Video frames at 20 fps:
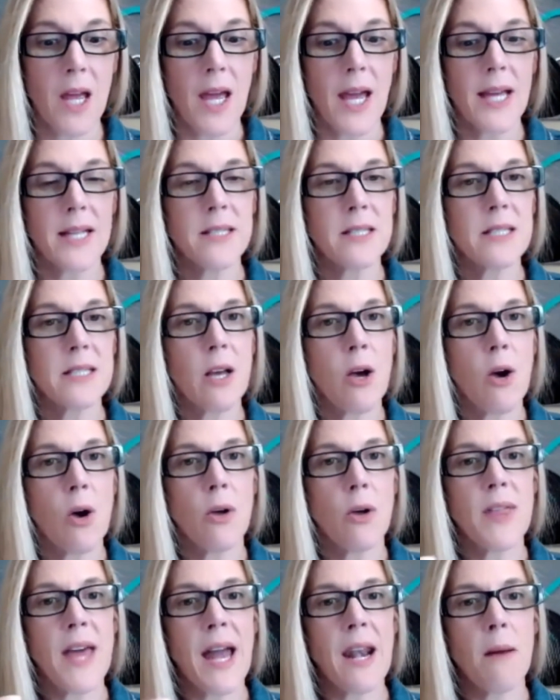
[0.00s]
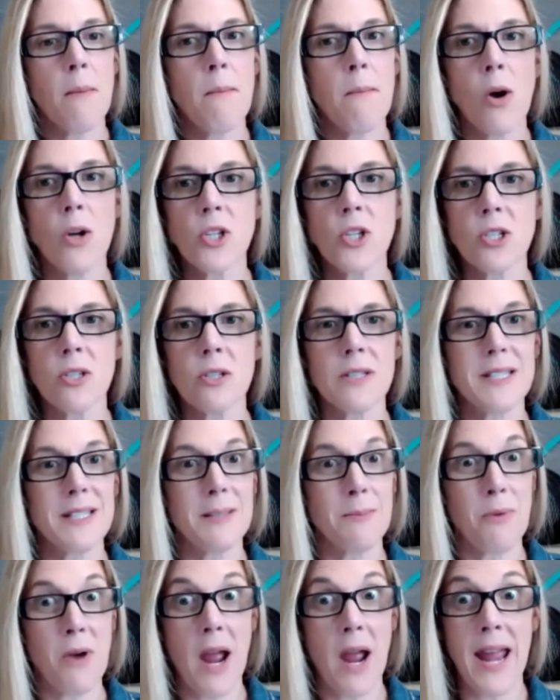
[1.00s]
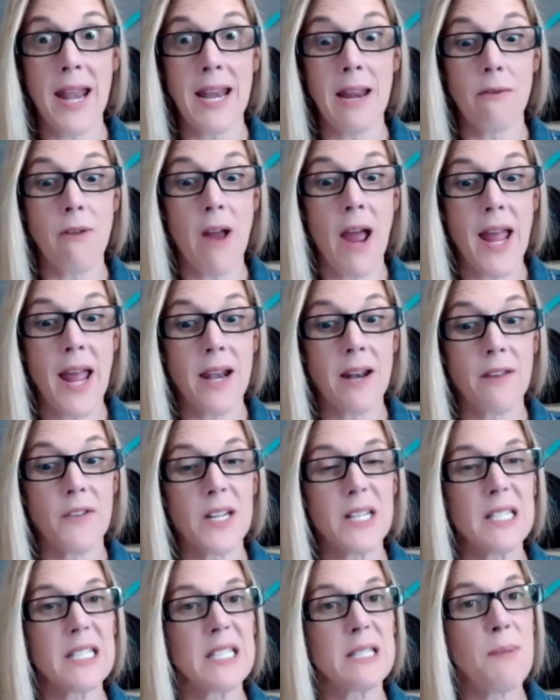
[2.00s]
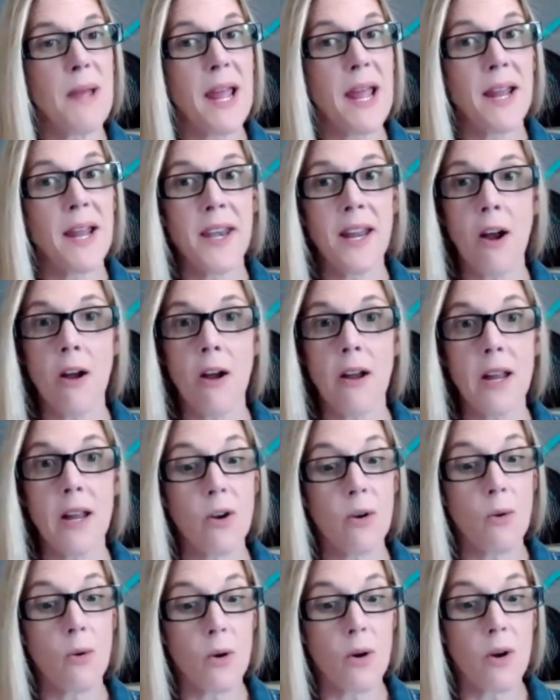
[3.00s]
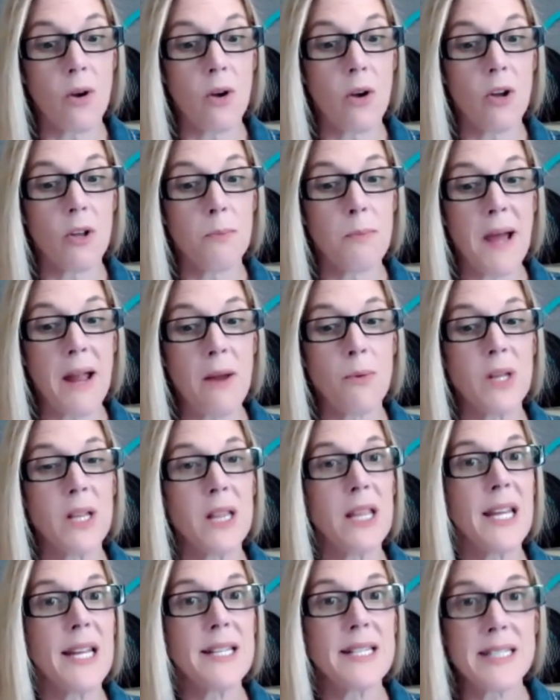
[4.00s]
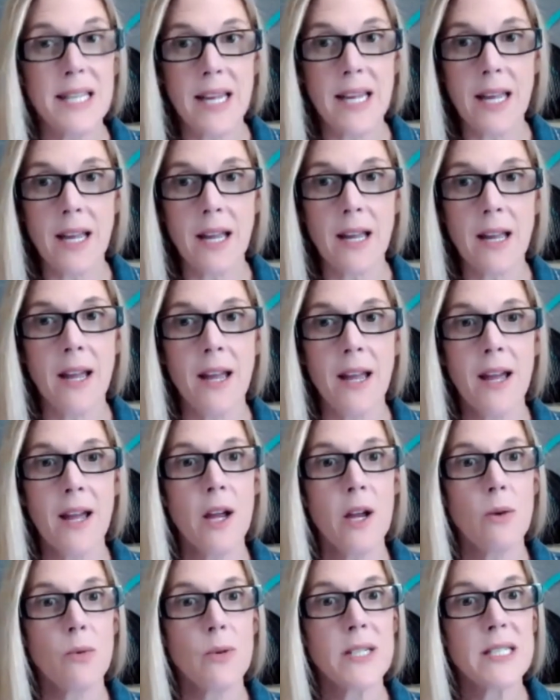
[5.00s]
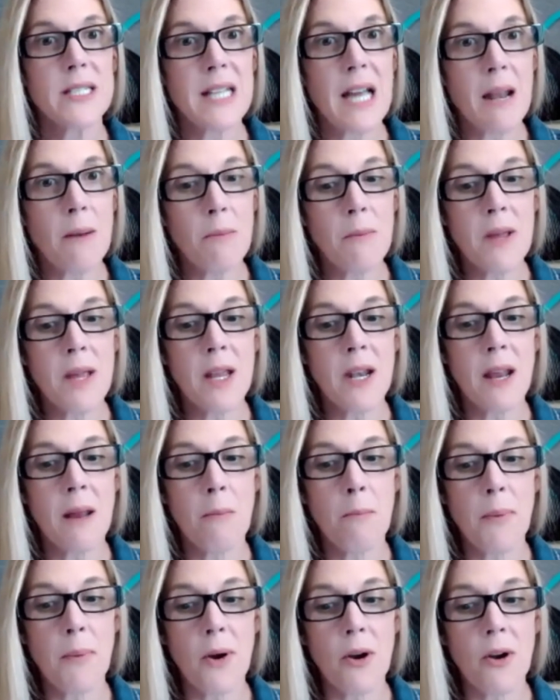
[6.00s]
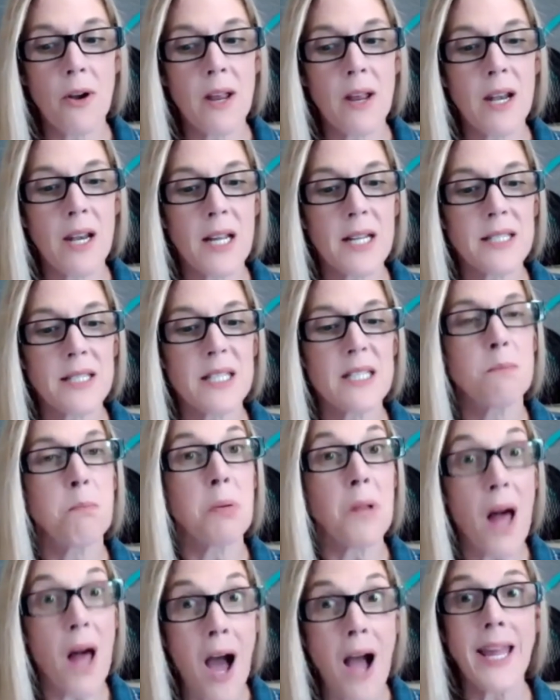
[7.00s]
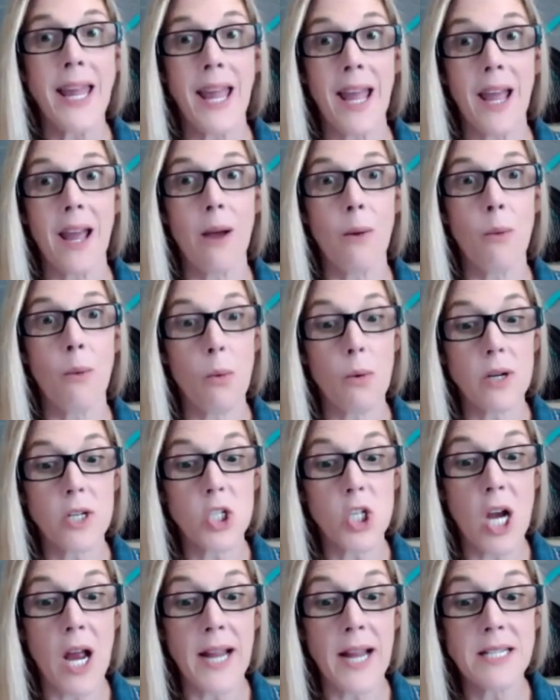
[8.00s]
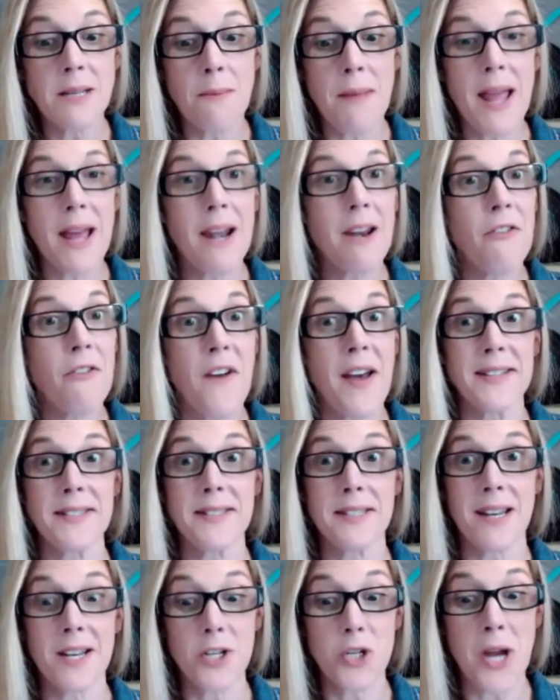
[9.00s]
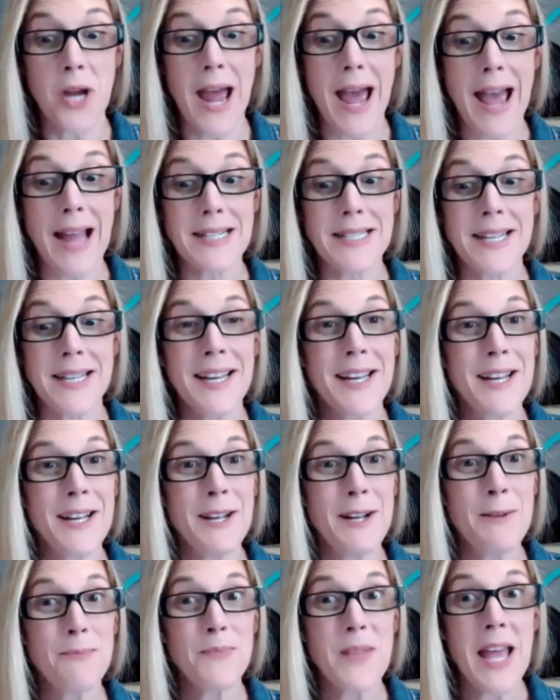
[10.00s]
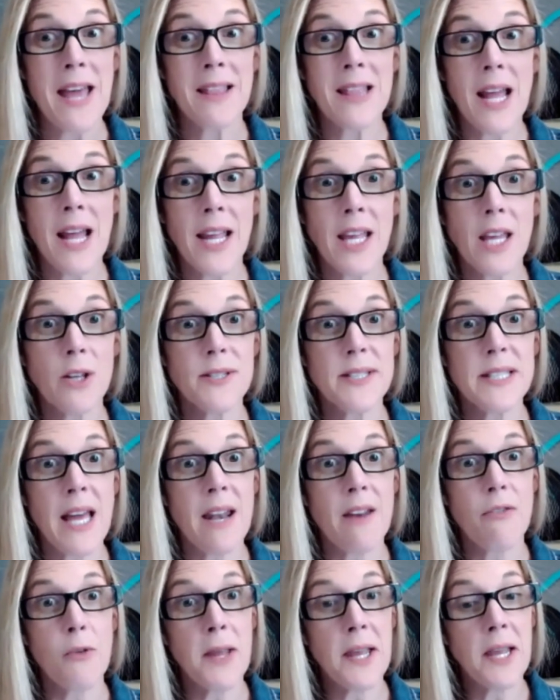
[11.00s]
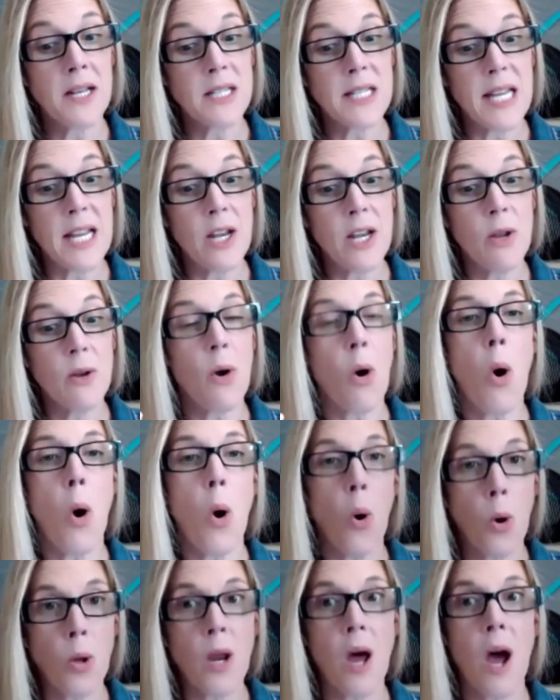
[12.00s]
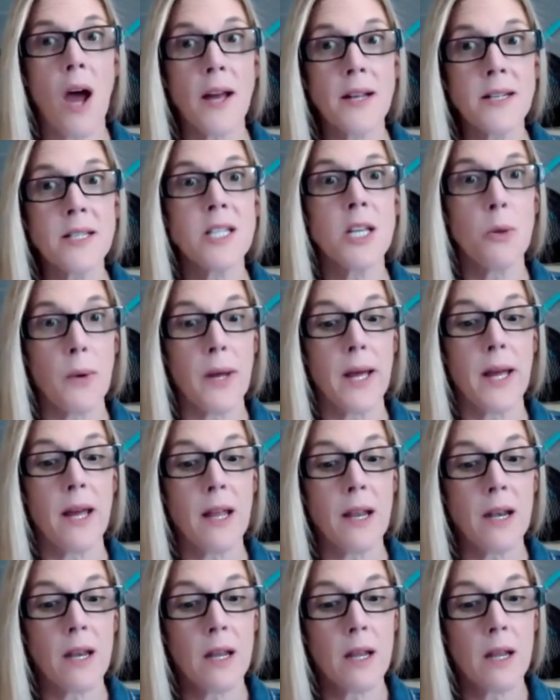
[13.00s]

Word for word: And so that emotional sobriety, right, of expanding our inner world by releasing resentment and burden because it's blocking what we're trying to manifest and attract. And like you said, if we continue to hold on to it